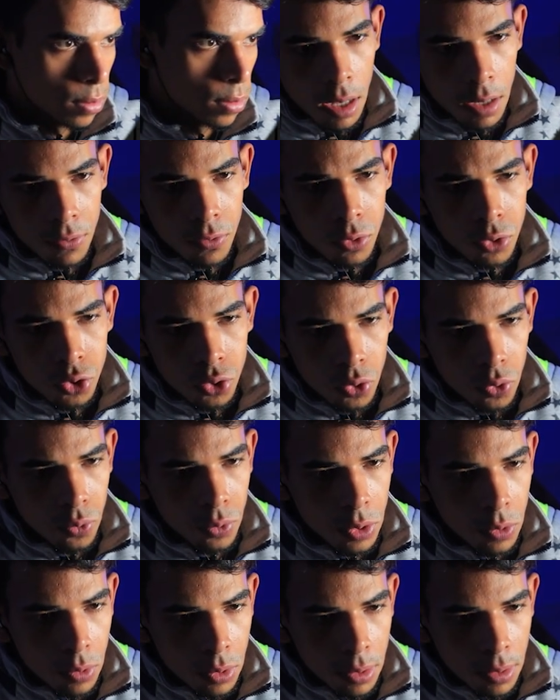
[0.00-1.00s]
And for sure
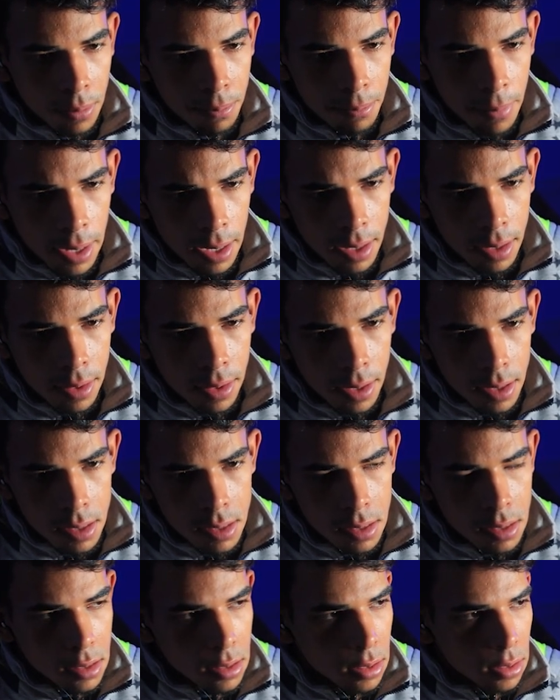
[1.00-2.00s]
we will make
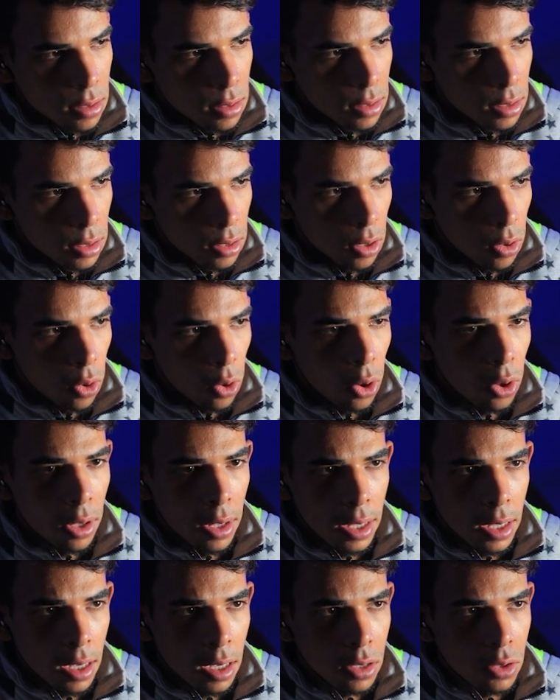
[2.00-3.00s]
this, all
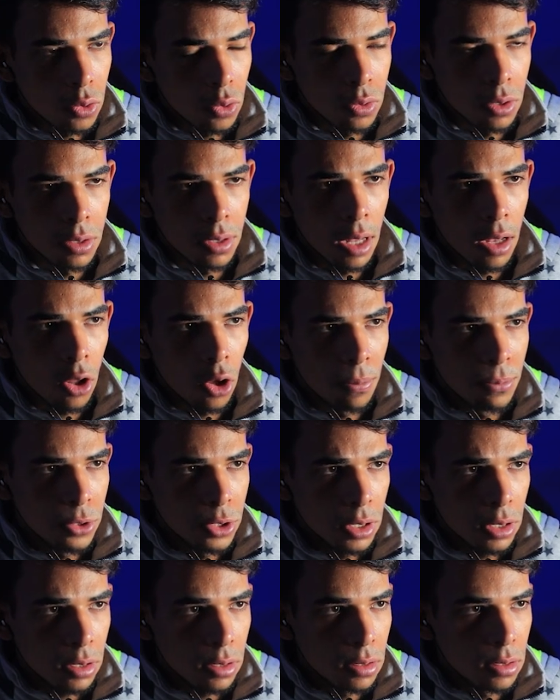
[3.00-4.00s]
link it to null
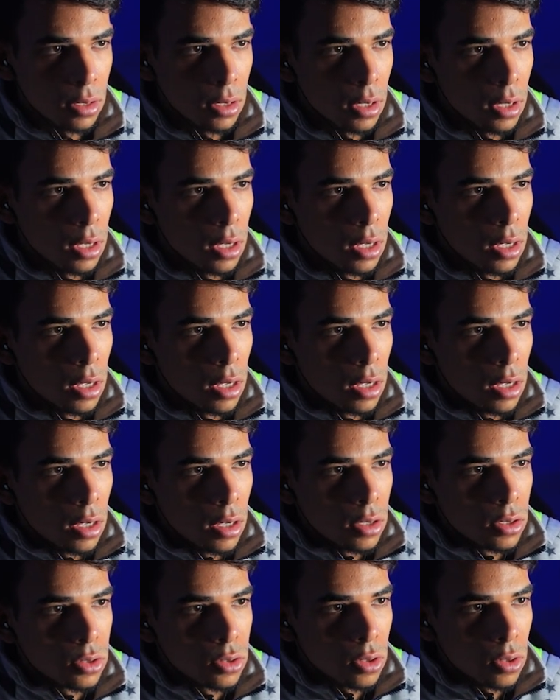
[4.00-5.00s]
object.
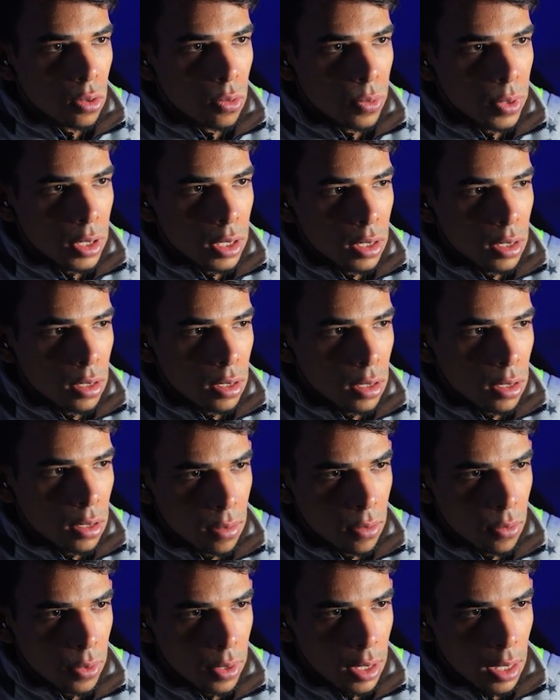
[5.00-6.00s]
So we
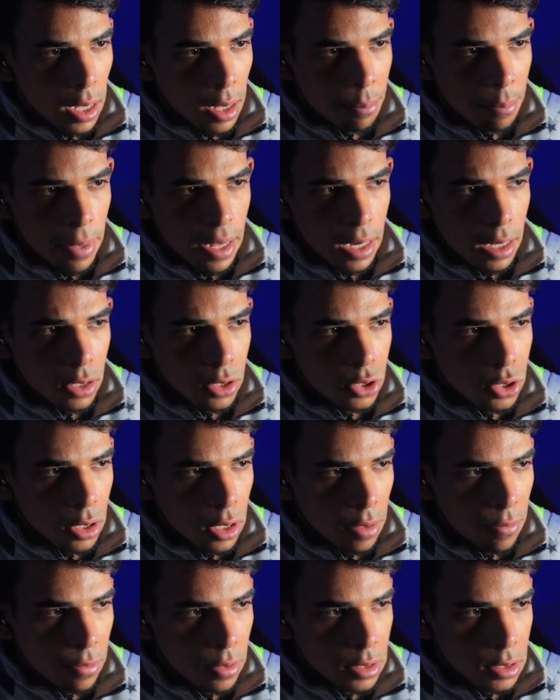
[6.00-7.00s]
can manage
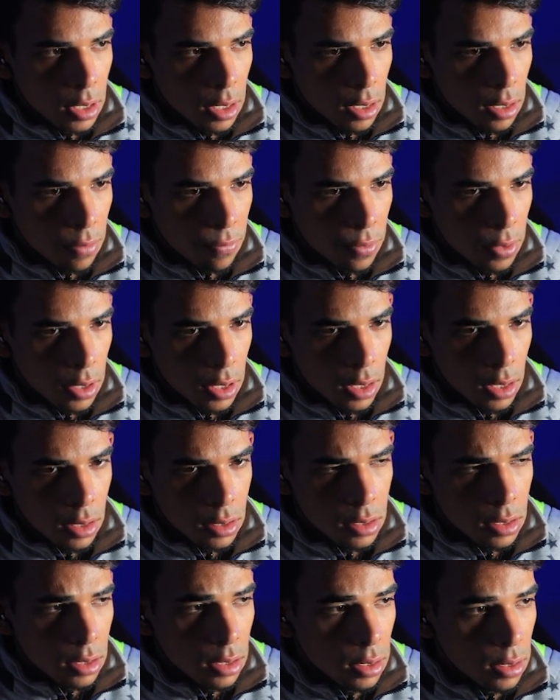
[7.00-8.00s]
everything very
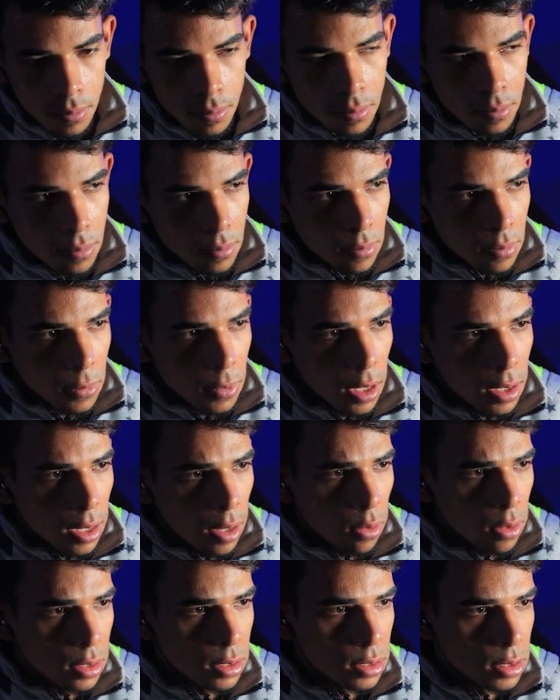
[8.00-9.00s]
easy. Now
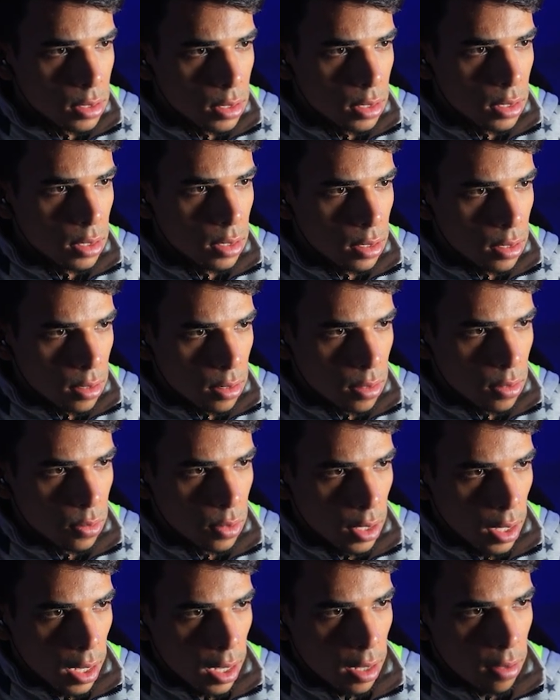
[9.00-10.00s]
let's see,
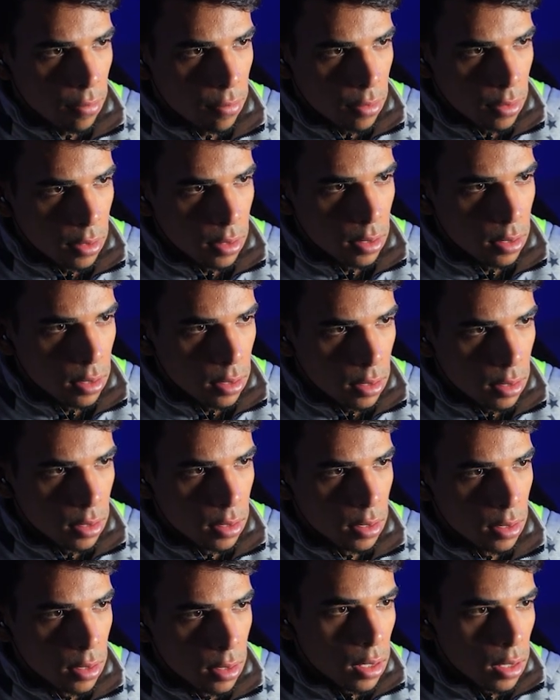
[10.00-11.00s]
we have the
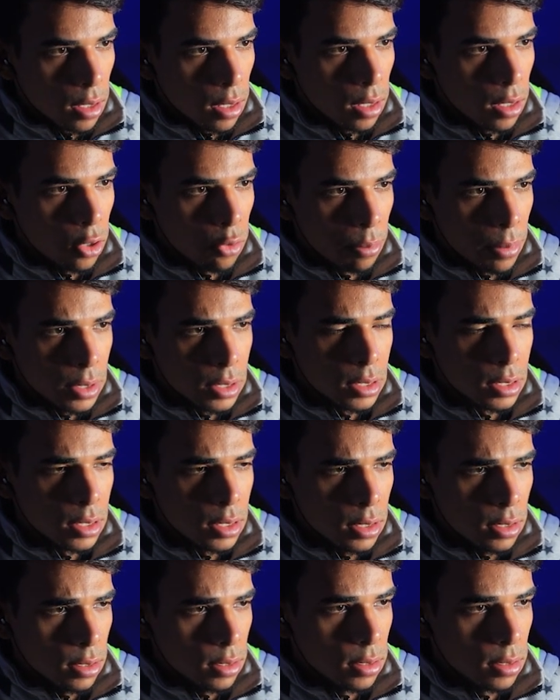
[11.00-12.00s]
Leo
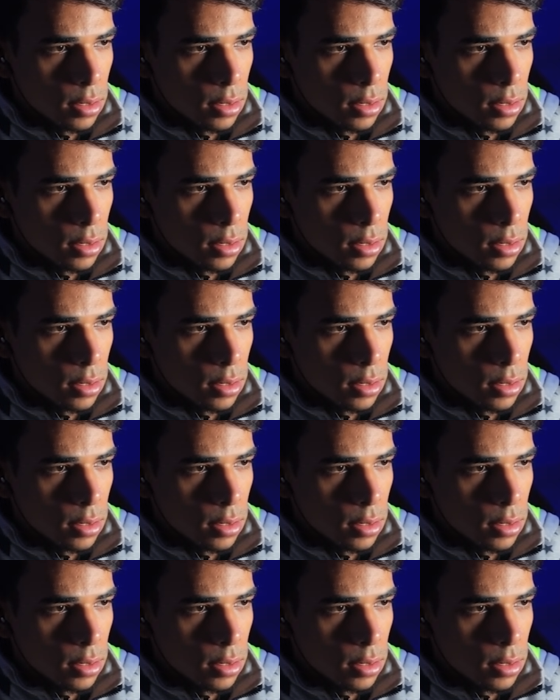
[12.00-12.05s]
Messi.